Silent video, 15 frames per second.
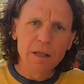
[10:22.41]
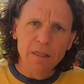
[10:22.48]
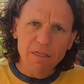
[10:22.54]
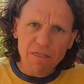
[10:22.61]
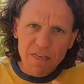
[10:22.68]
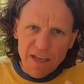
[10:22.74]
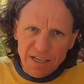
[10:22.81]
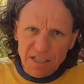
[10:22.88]

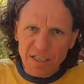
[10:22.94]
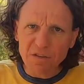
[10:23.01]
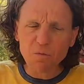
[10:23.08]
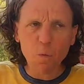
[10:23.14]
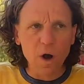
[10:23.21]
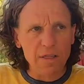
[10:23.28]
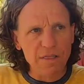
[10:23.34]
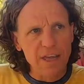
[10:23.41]
this is
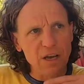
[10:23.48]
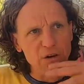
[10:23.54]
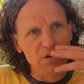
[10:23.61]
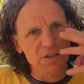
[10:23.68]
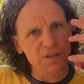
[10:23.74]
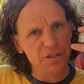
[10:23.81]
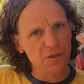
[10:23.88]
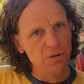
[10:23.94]
what they
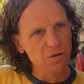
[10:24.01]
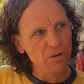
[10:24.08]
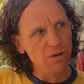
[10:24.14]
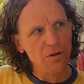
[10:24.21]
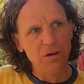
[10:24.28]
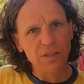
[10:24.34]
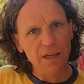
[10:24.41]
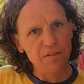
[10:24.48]
could do.
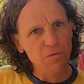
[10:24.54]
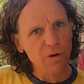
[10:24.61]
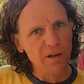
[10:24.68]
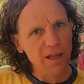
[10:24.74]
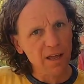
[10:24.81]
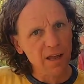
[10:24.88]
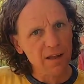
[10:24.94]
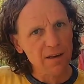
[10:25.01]
Look, that's one
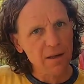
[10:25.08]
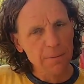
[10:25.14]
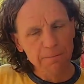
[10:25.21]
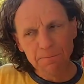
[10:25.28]
hand.